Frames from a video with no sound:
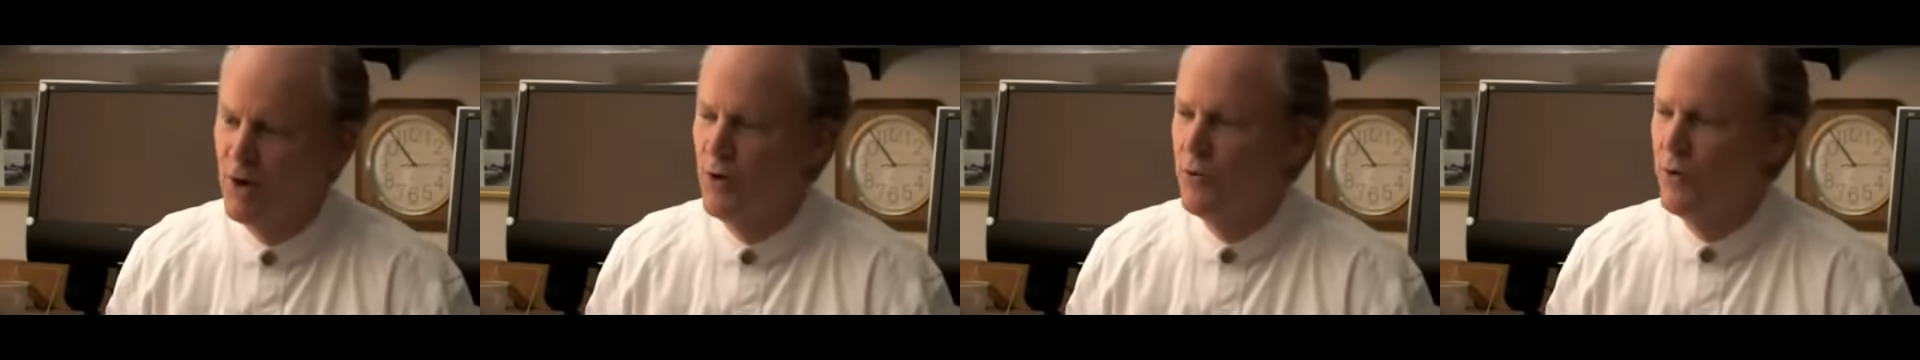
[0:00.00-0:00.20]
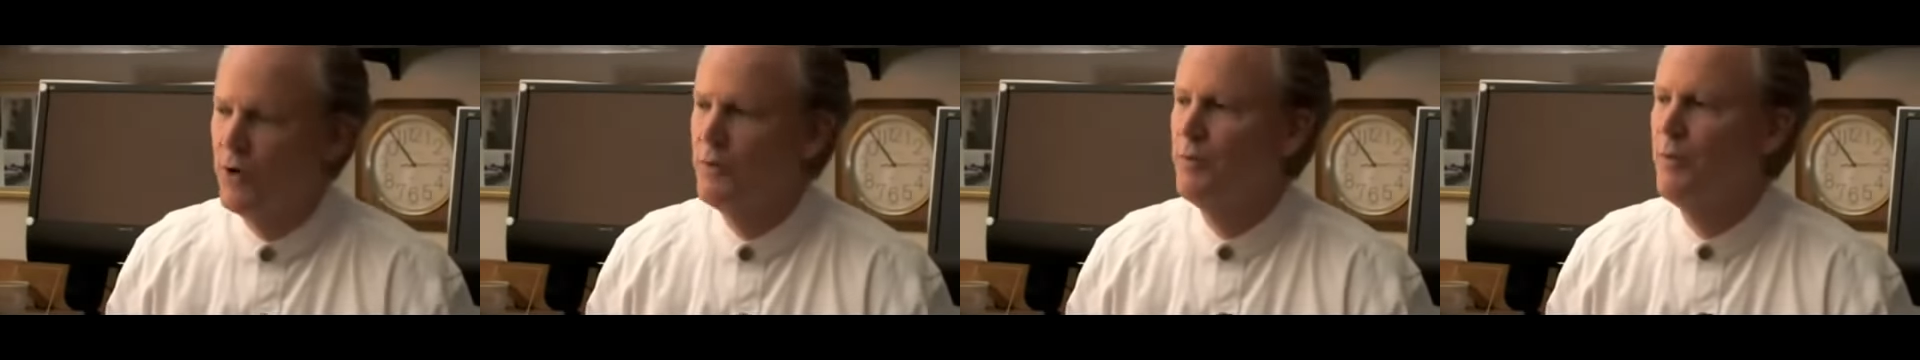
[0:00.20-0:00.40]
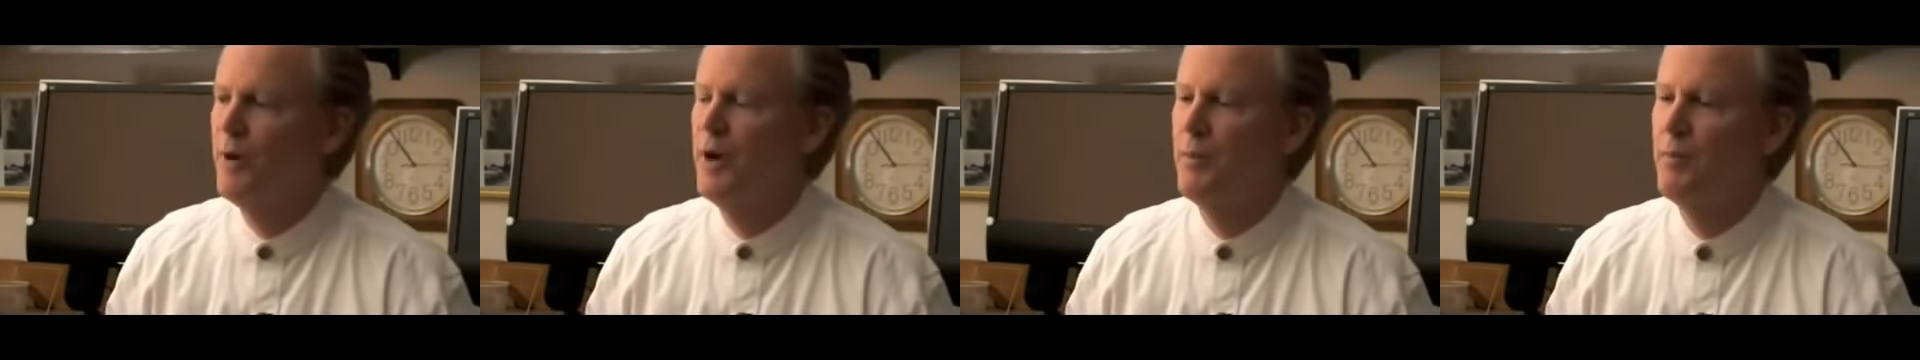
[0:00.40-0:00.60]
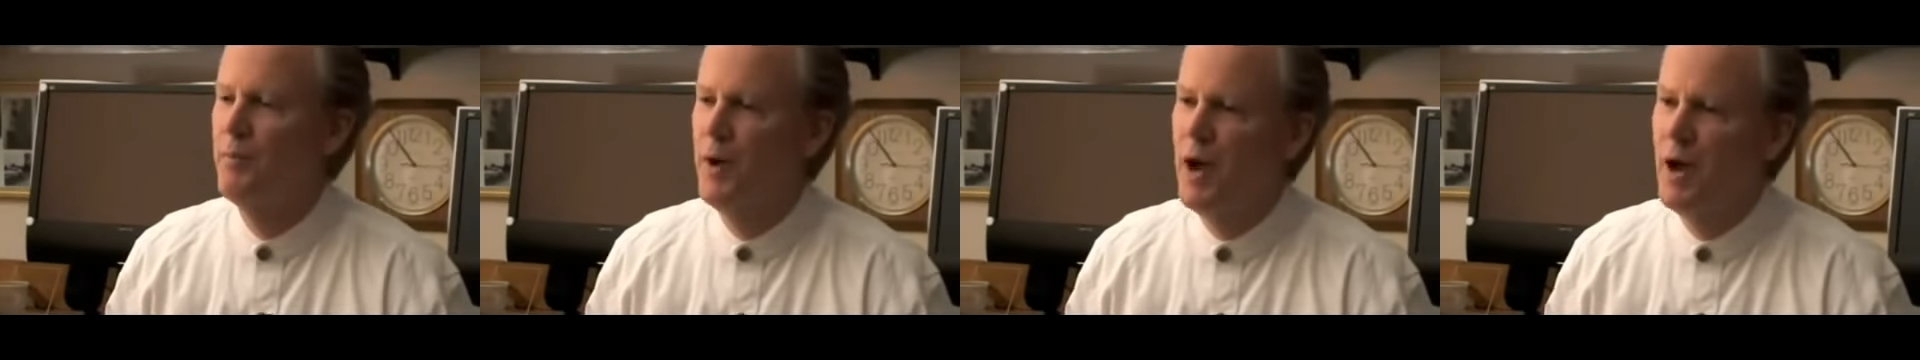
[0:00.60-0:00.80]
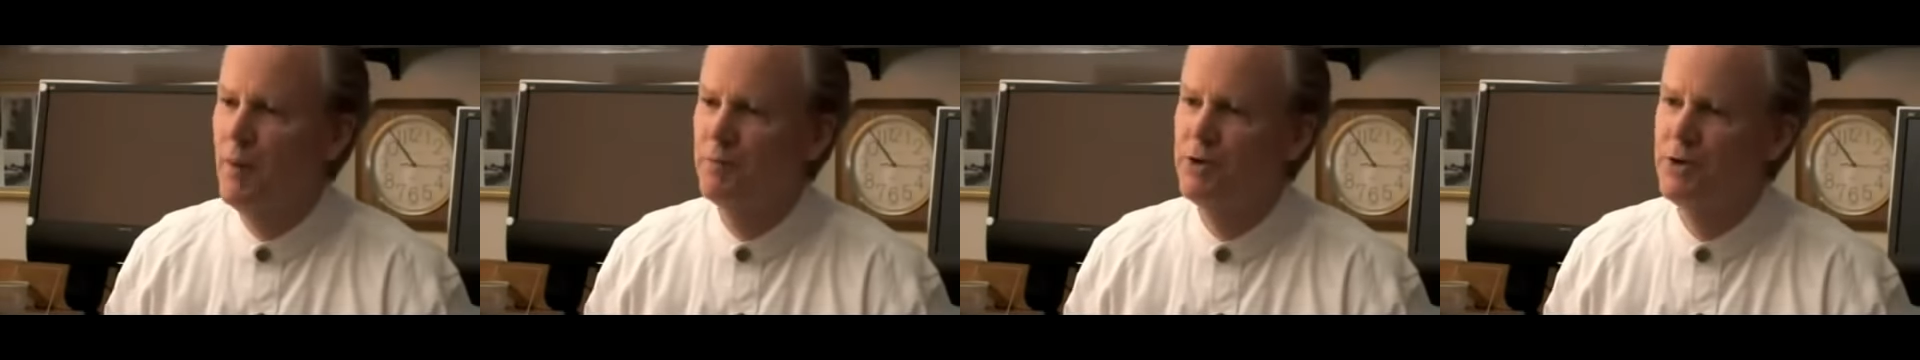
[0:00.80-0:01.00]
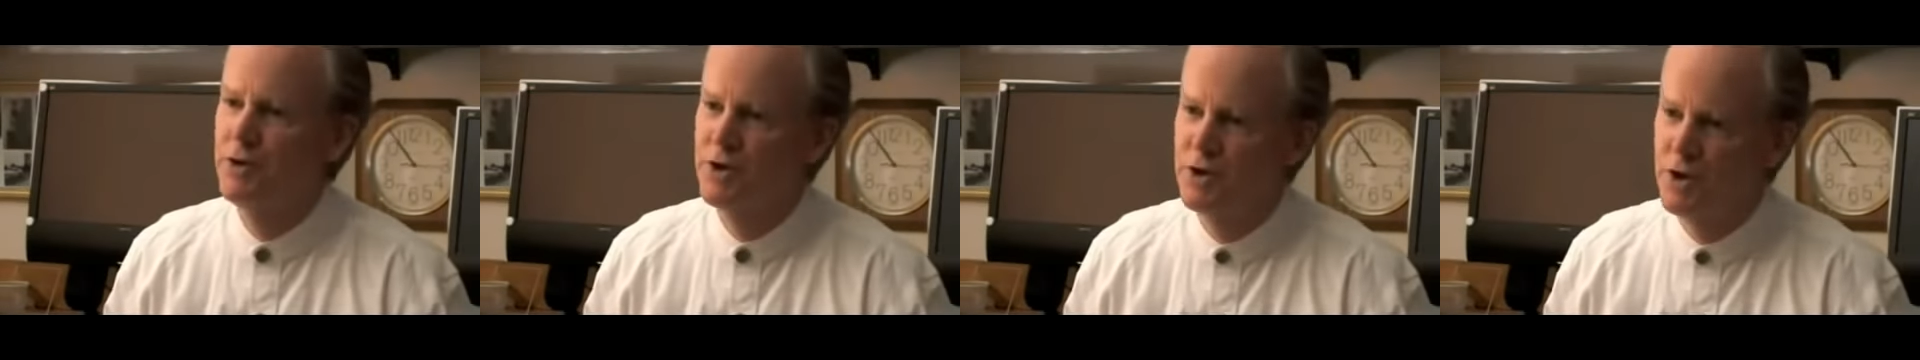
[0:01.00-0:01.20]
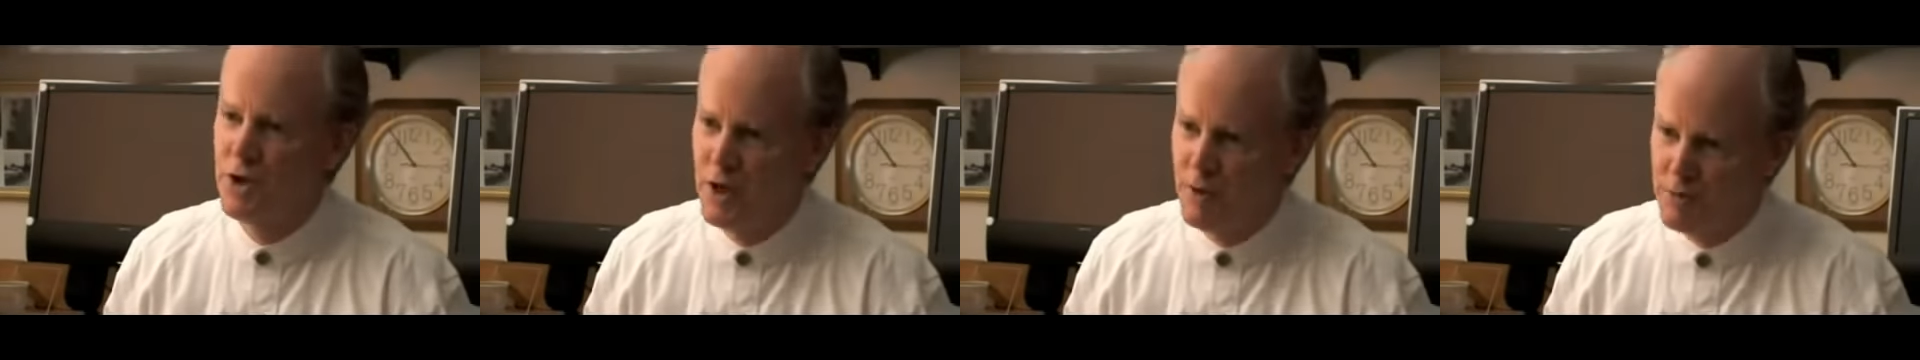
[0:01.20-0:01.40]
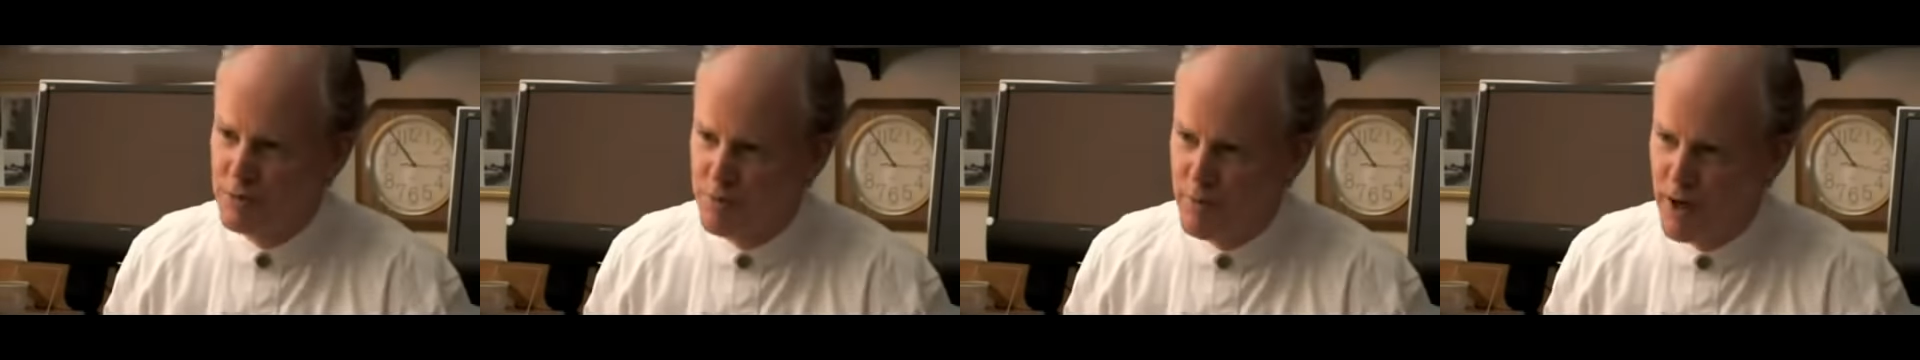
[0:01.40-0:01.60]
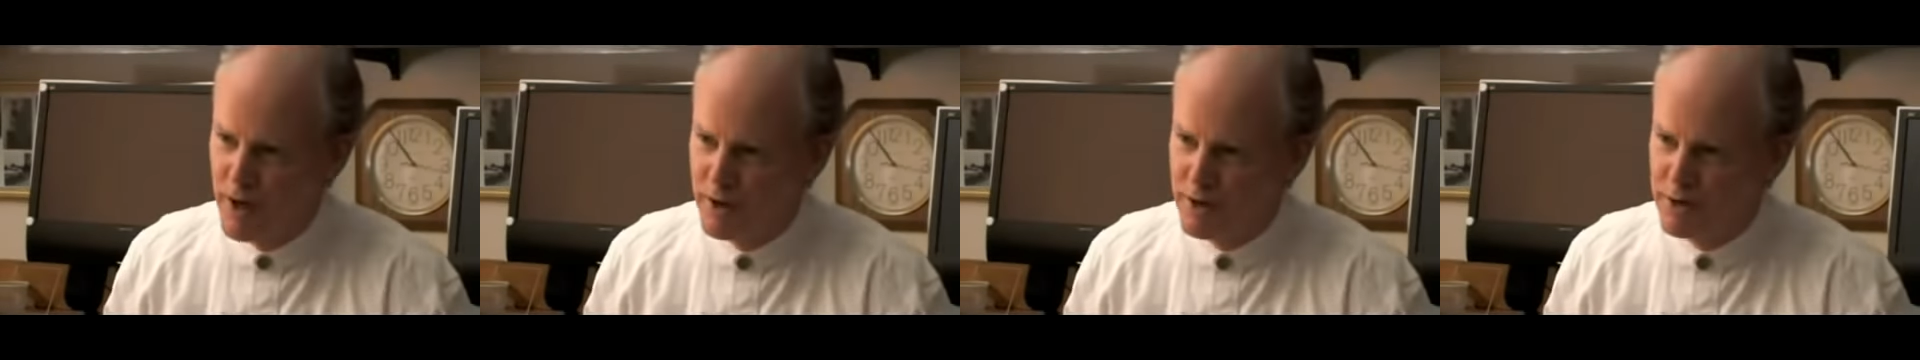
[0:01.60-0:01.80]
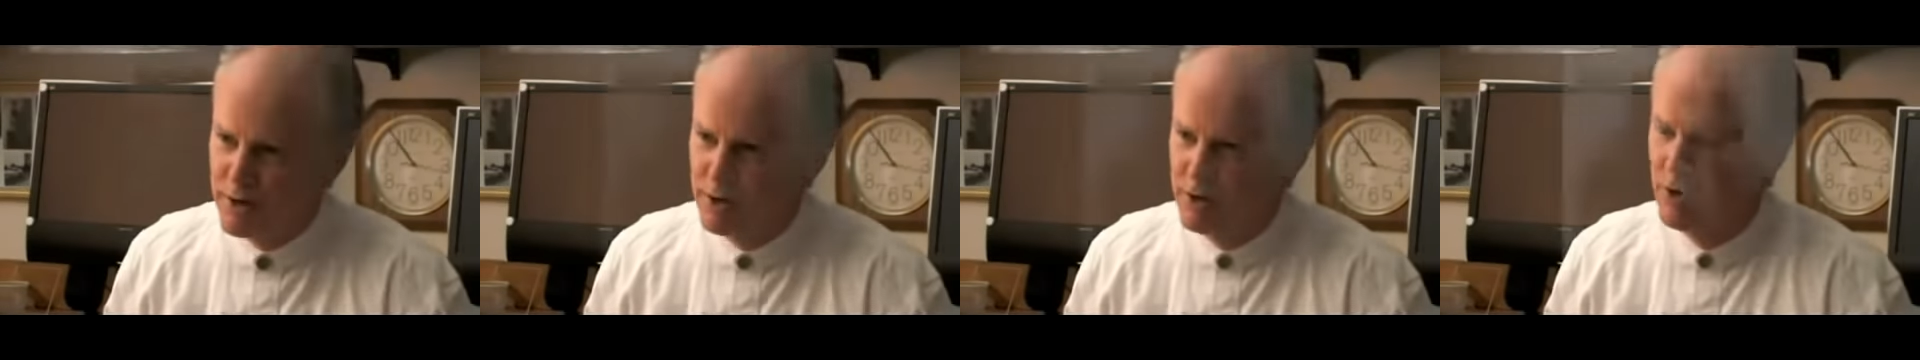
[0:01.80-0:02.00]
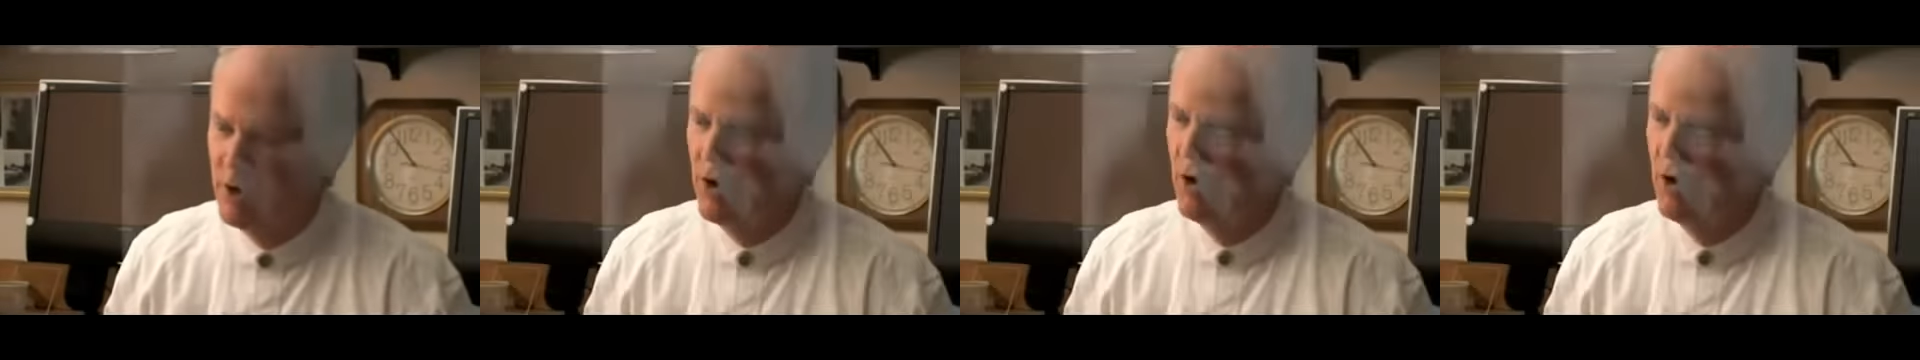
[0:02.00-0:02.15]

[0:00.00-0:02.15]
written by a Baptist, James Madison,